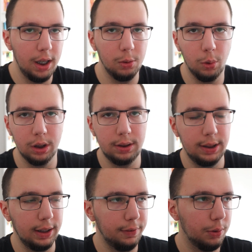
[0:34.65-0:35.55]
and you want to
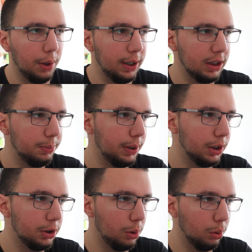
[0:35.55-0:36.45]
see if your ad is
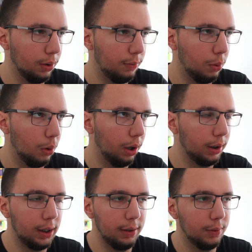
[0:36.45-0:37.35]
being shown for
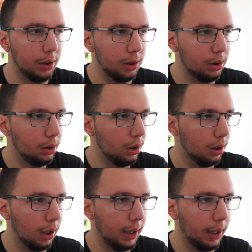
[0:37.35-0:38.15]
a keyword uh,